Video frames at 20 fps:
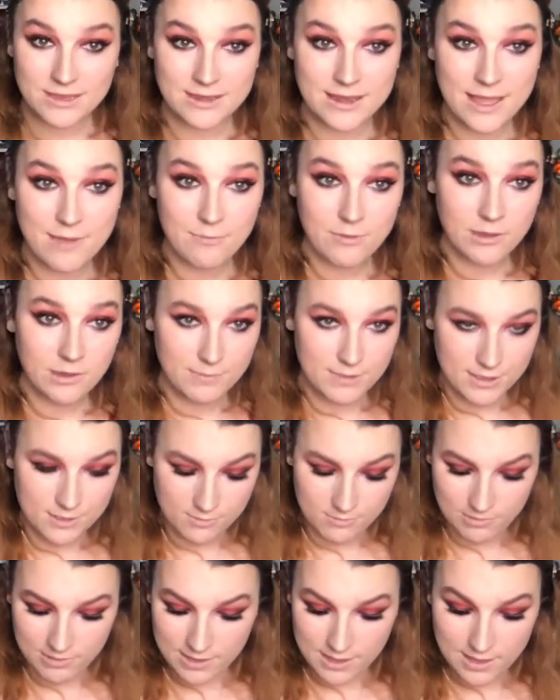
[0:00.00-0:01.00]
Now we're going to be
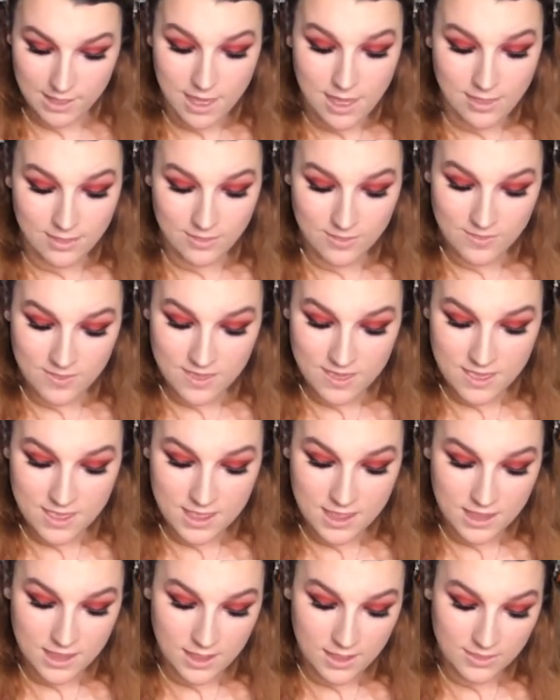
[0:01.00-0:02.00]
using
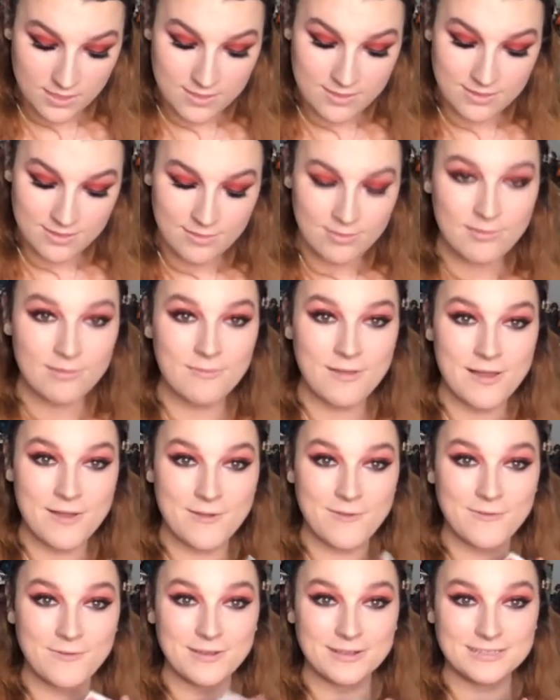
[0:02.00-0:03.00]
the, this is a
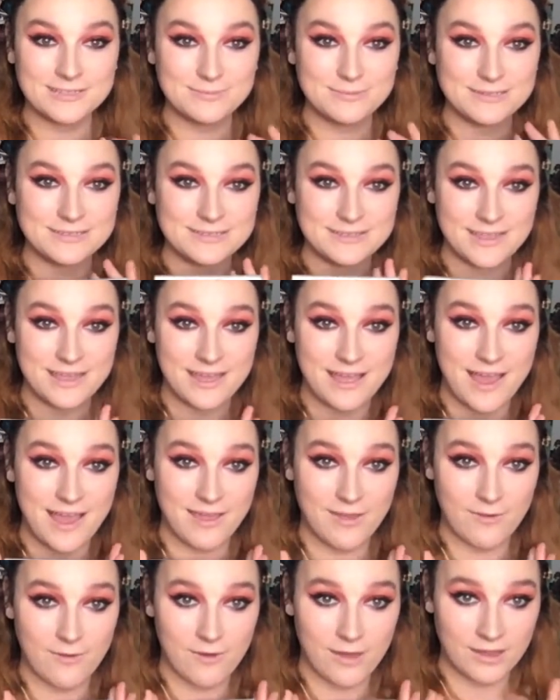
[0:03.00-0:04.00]
Christmas thing I
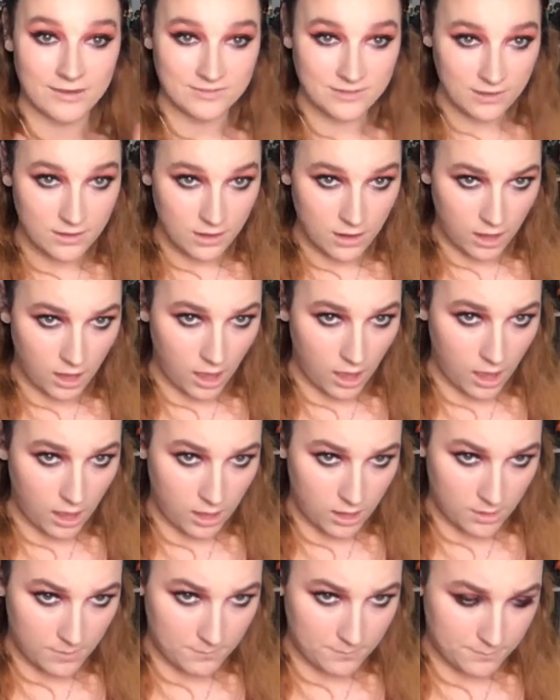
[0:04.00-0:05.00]
got.
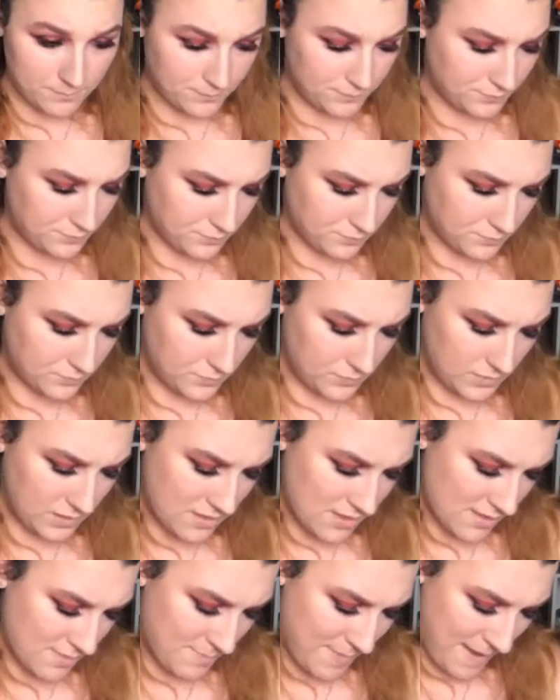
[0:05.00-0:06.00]
Um, this
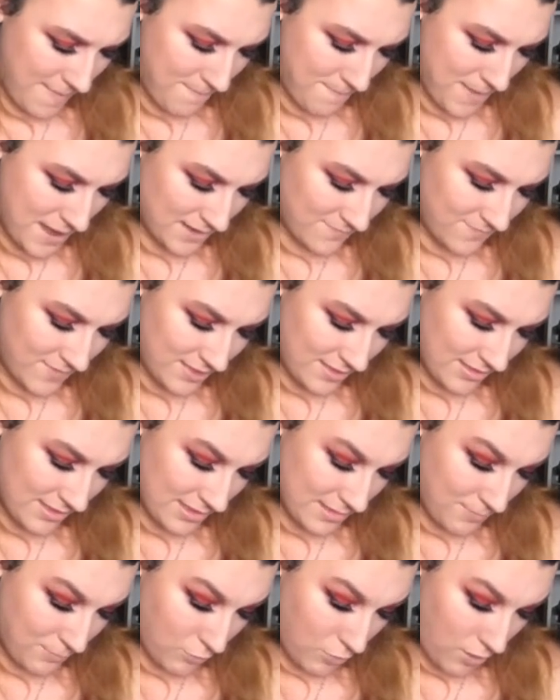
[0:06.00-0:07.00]
is by Benefit. This is
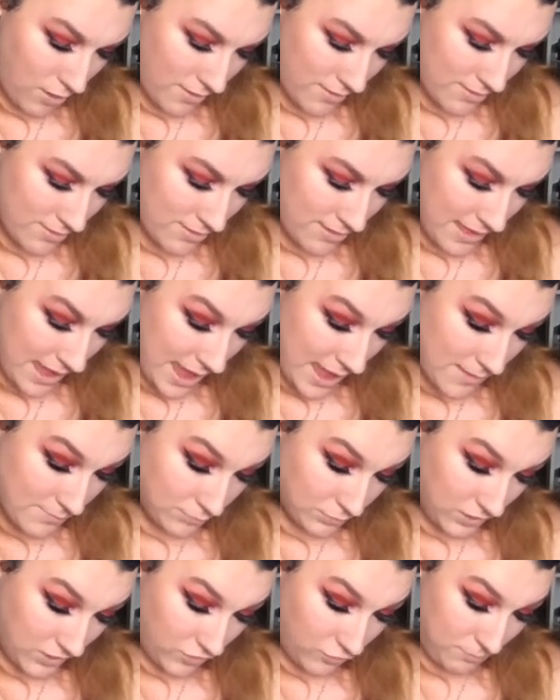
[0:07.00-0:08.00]
a bronze and
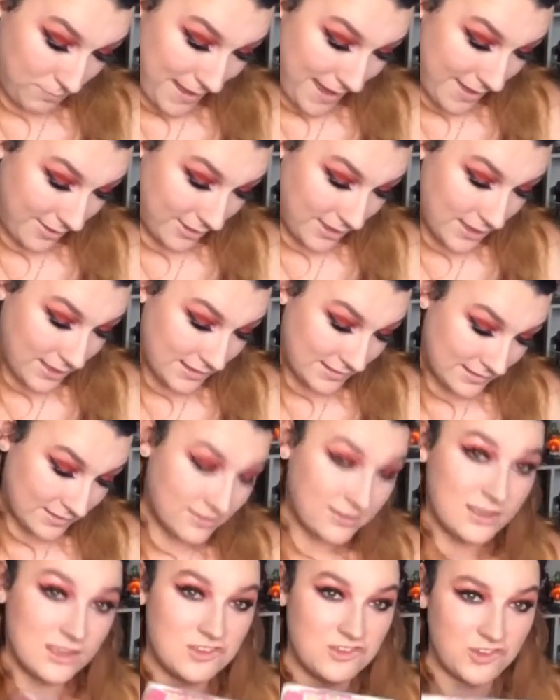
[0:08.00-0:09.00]
blush palette. This is
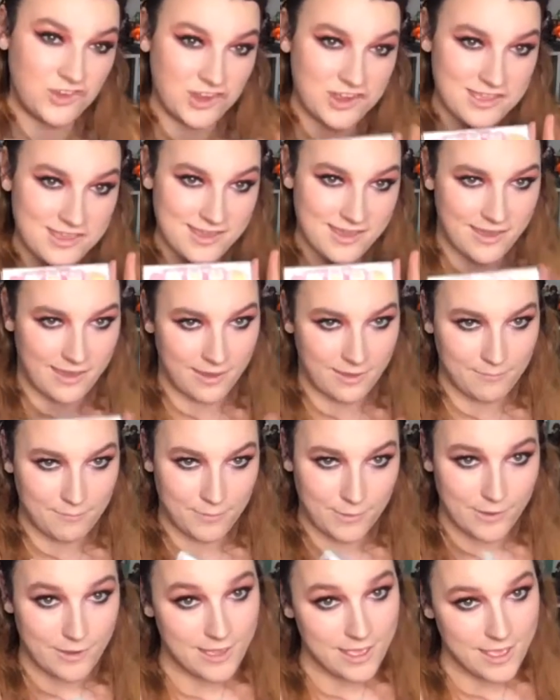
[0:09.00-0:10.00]
the Cheeky
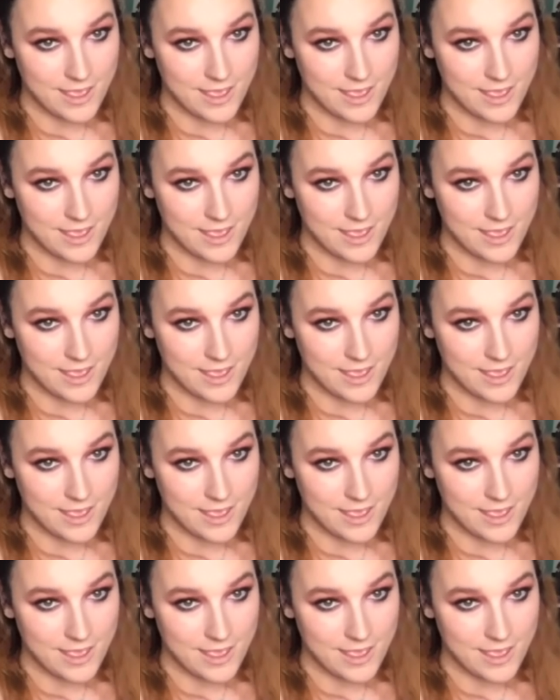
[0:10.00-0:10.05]
Camper.